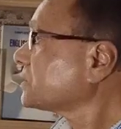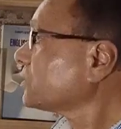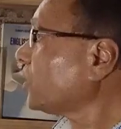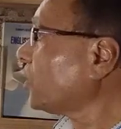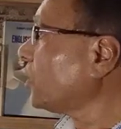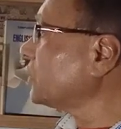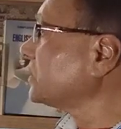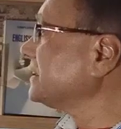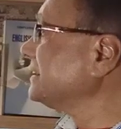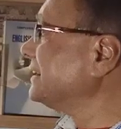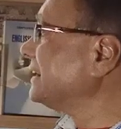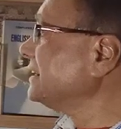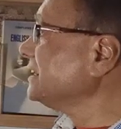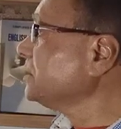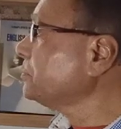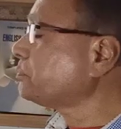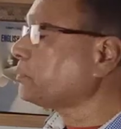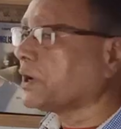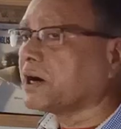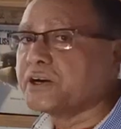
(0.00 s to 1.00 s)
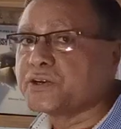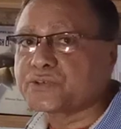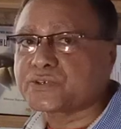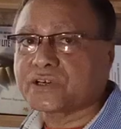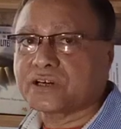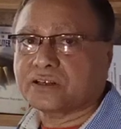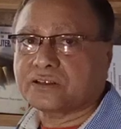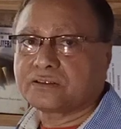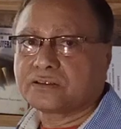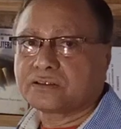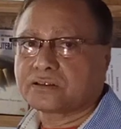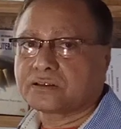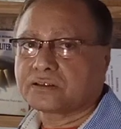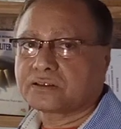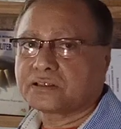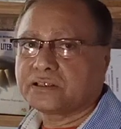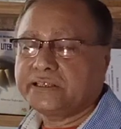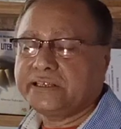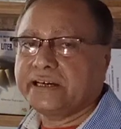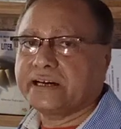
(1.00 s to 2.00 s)
ordinary person,
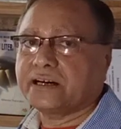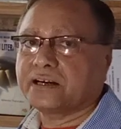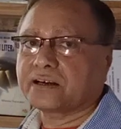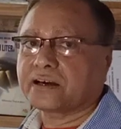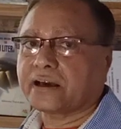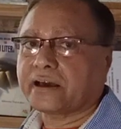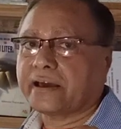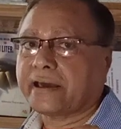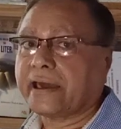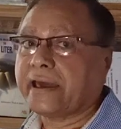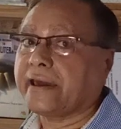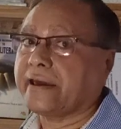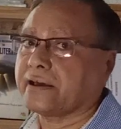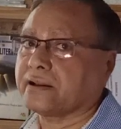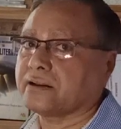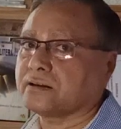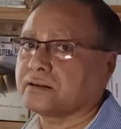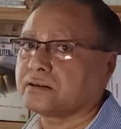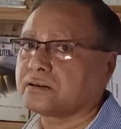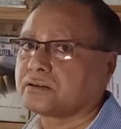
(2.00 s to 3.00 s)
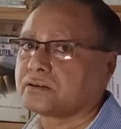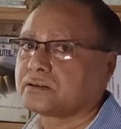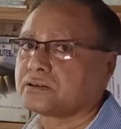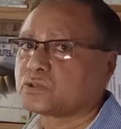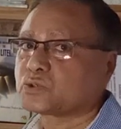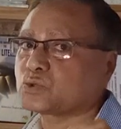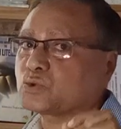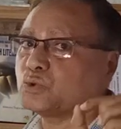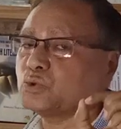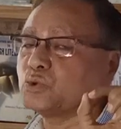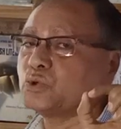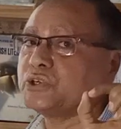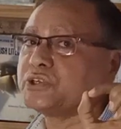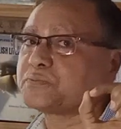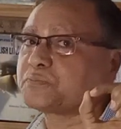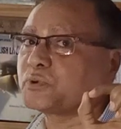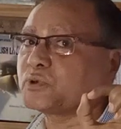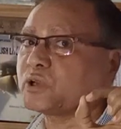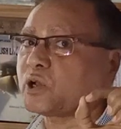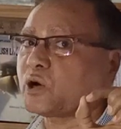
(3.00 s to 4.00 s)
here an. So O is
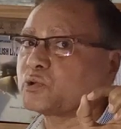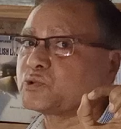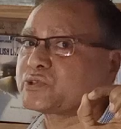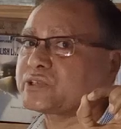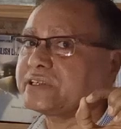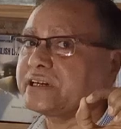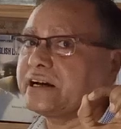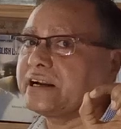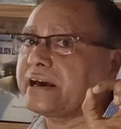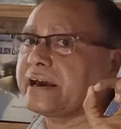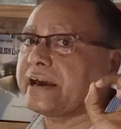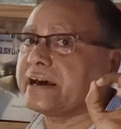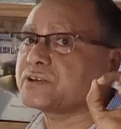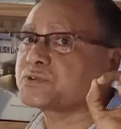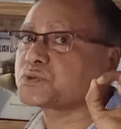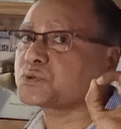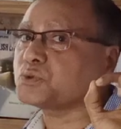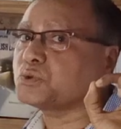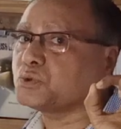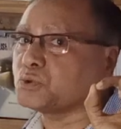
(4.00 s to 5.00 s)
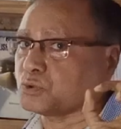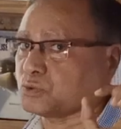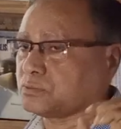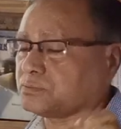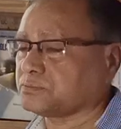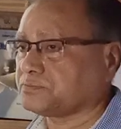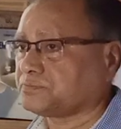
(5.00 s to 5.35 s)
pronounced here as O.